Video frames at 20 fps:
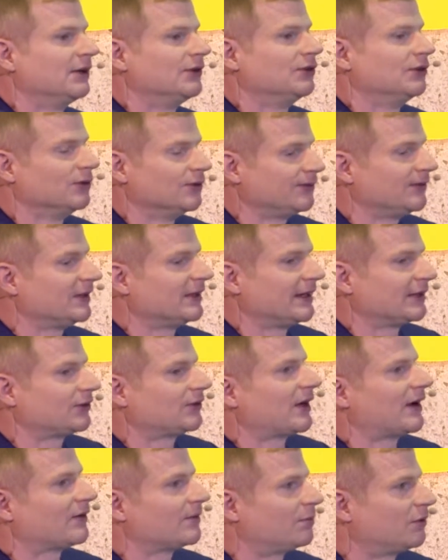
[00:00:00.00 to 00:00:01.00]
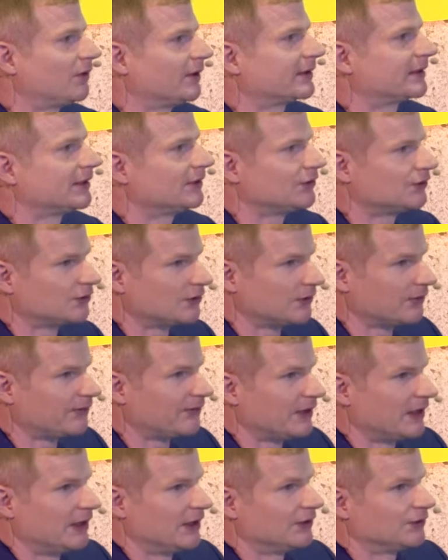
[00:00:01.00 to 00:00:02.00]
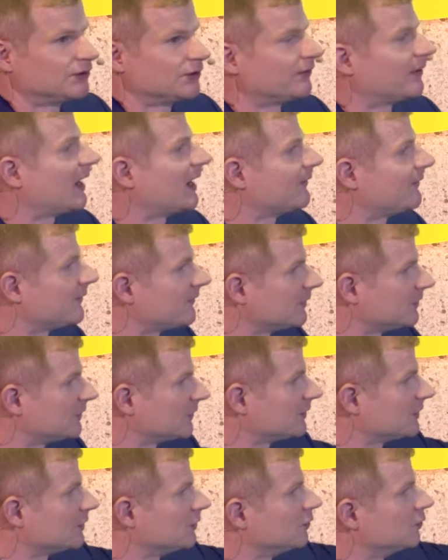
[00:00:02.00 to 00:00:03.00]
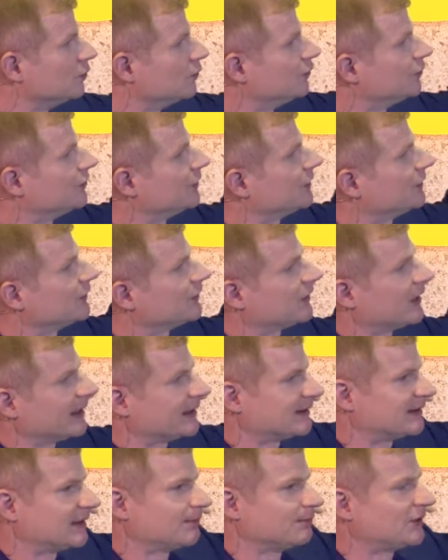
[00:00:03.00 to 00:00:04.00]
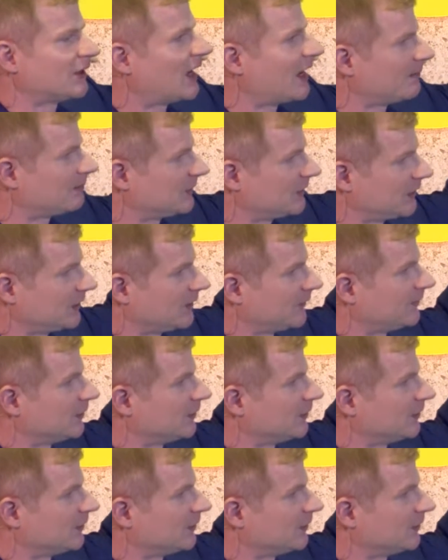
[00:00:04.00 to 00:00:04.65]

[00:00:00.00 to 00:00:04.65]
Do you feel like Travelport can sort of survive if it just loses like some top tier,